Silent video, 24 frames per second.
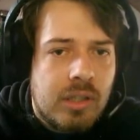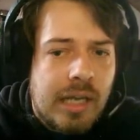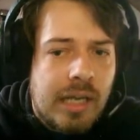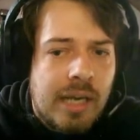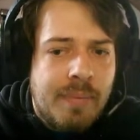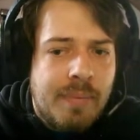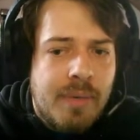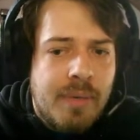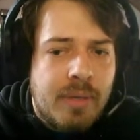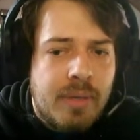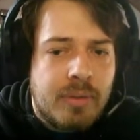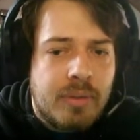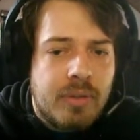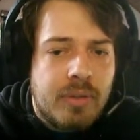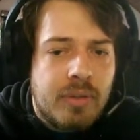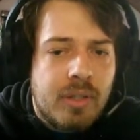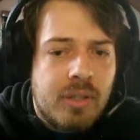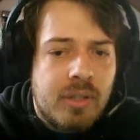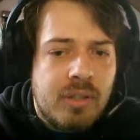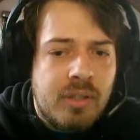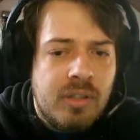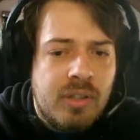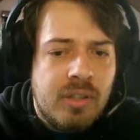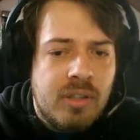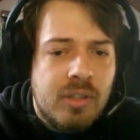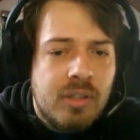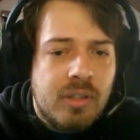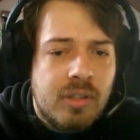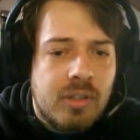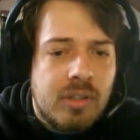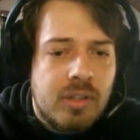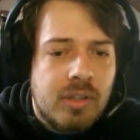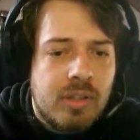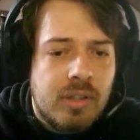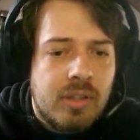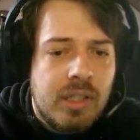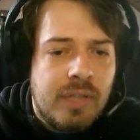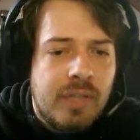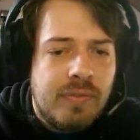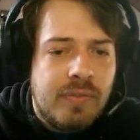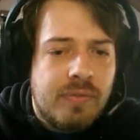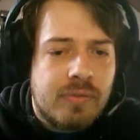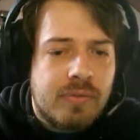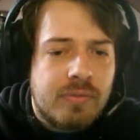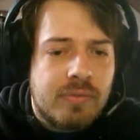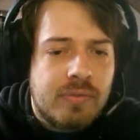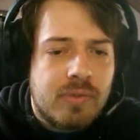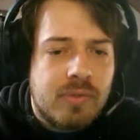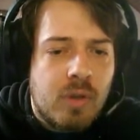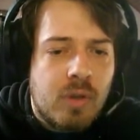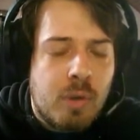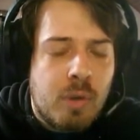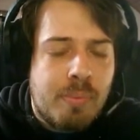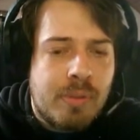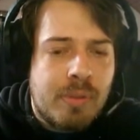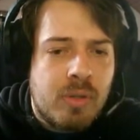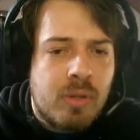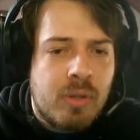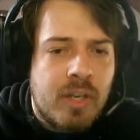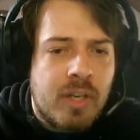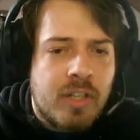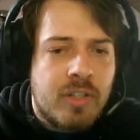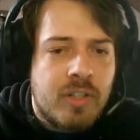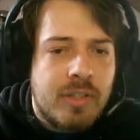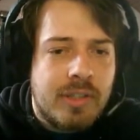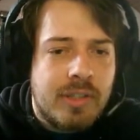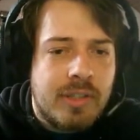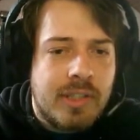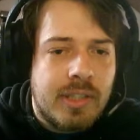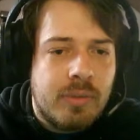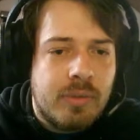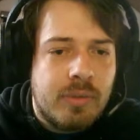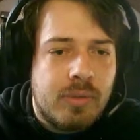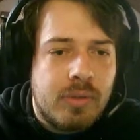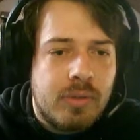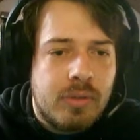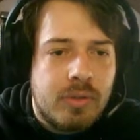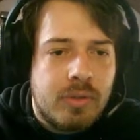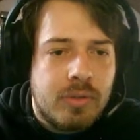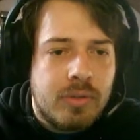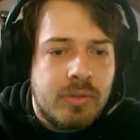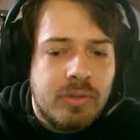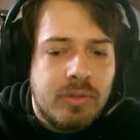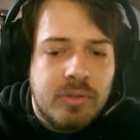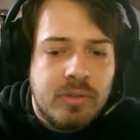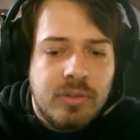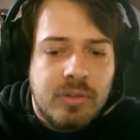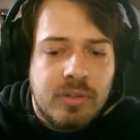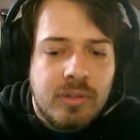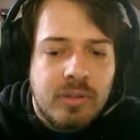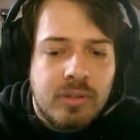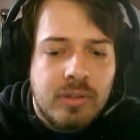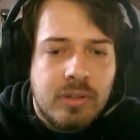Am I wrong? If open connection is equal to true.